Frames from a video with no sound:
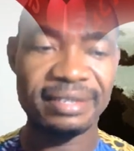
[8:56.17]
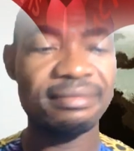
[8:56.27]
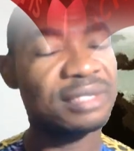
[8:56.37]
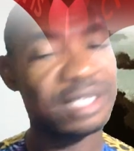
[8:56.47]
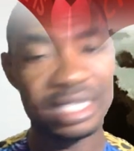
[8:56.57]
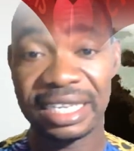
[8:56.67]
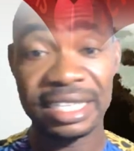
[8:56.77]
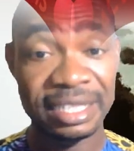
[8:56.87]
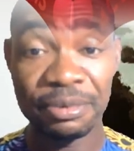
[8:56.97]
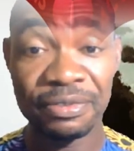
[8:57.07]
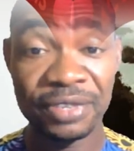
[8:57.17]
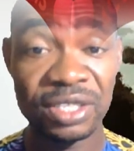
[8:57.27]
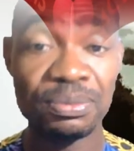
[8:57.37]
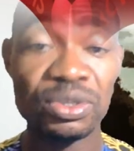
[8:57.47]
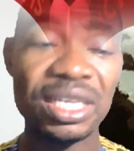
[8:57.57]
is an example of a simple
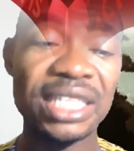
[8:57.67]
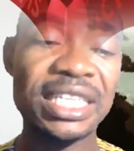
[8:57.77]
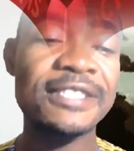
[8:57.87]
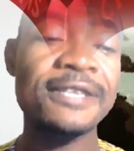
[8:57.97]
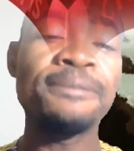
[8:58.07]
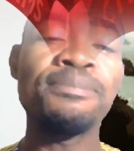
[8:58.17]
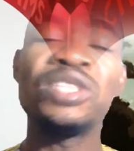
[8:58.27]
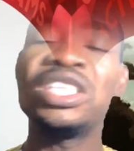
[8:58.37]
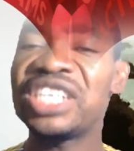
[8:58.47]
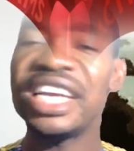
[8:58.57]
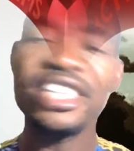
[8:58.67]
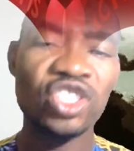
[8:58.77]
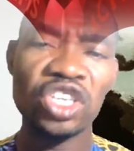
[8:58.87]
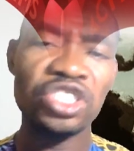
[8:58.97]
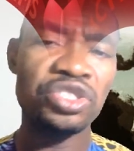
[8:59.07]
sentence. She enjoys
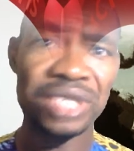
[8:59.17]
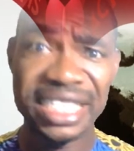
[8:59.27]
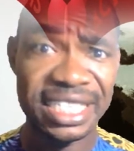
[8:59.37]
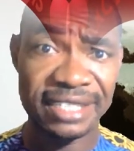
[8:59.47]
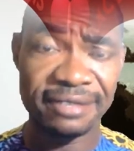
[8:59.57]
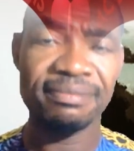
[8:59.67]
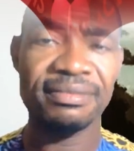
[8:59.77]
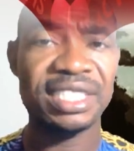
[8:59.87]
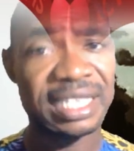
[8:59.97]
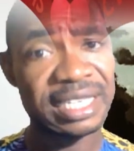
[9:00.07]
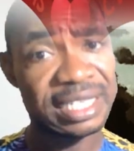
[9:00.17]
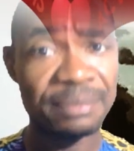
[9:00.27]
reading is an example of a